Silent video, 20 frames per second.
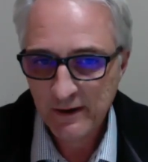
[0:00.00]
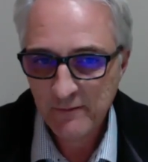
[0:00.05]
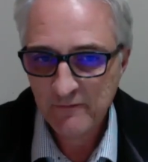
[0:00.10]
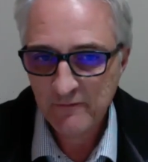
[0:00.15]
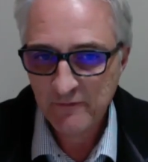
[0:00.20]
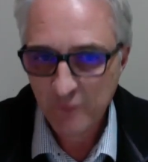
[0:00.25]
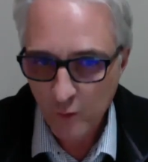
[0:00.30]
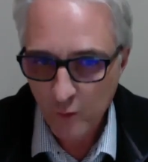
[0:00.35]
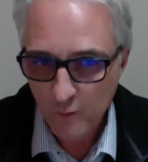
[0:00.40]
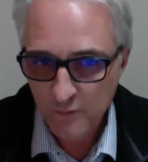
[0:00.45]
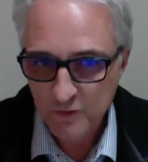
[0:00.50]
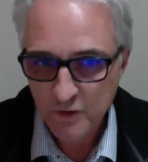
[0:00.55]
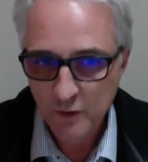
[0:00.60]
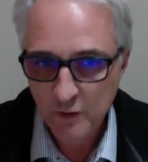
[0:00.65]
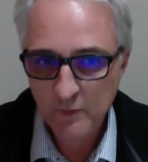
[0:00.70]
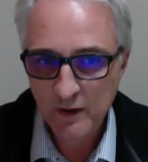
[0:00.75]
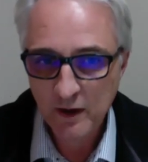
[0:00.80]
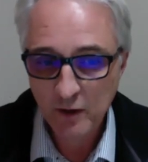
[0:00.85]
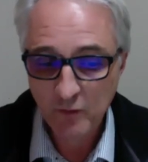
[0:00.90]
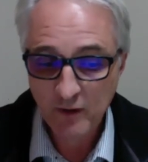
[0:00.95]
forms that have
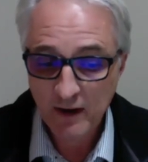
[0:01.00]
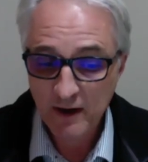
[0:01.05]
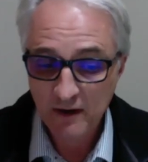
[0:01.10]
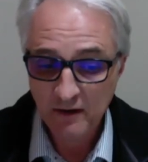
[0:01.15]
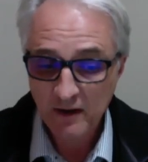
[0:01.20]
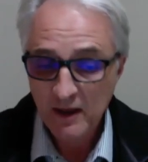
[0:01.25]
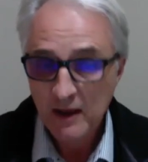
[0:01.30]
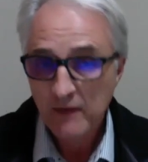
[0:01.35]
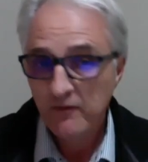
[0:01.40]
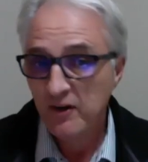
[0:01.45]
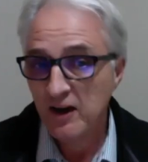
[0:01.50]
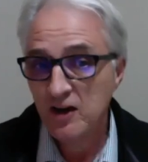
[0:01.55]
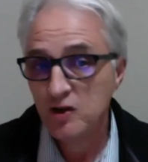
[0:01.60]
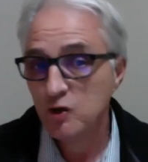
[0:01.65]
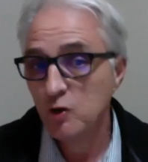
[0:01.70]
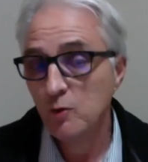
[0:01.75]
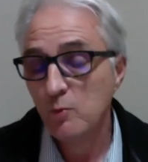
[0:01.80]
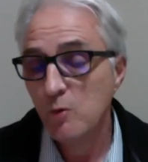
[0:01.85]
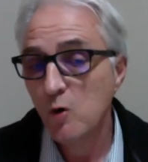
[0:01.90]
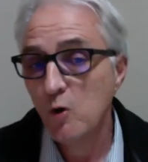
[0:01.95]
been created.
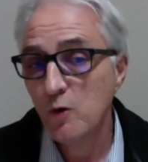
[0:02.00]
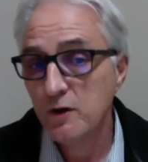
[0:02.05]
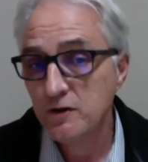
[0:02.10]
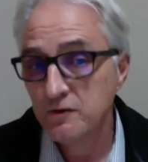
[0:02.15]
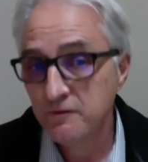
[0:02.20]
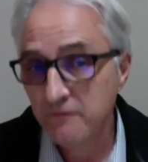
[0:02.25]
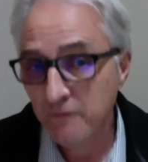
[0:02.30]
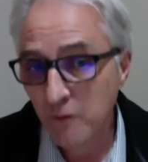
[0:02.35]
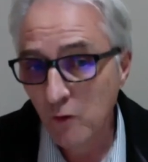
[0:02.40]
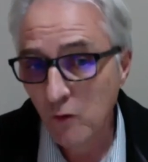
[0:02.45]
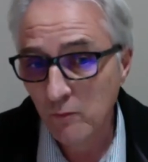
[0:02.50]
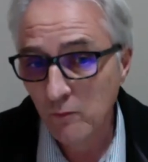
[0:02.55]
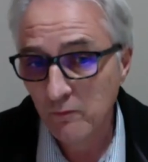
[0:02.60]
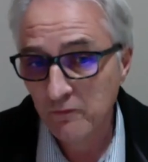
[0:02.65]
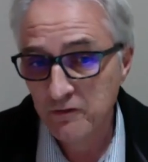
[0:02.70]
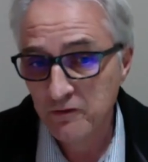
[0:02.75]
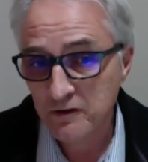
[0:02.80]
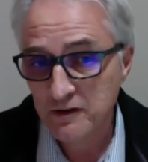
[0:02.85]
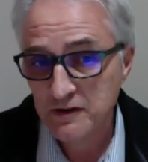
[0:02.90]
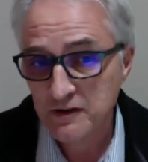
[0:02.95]
National mortgage form,
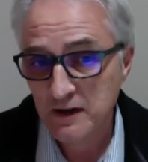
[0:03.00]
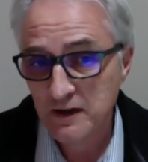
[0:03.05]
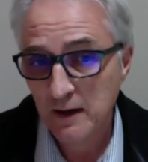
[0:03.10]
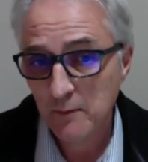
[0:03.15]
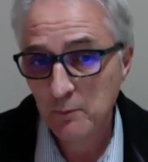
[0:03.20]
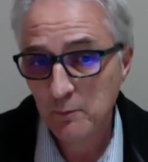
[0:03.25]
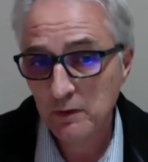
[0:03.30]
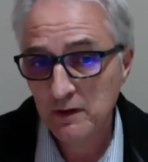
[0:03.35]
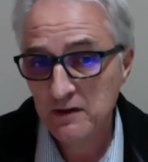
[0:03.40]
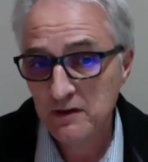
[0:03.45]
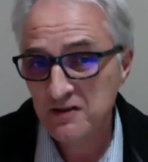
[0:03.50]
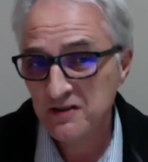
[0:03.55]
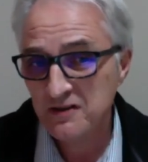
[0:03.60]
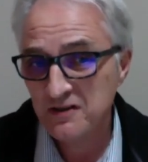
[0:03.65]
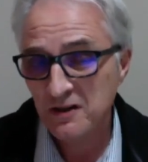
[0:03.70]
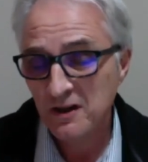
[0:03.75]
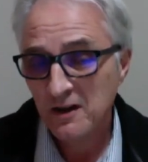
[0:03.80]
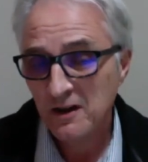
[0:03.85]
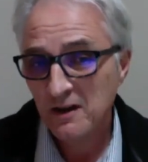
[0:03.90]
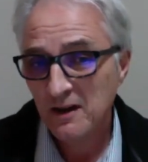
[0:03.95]
for example,
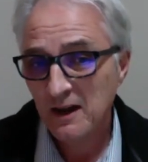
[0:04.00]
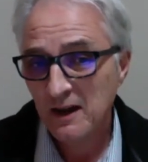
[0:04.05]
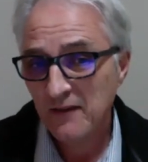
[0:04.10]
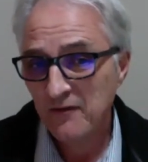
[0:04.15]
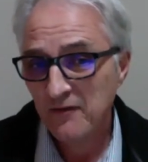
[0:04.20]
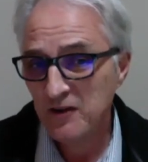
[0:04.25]
is at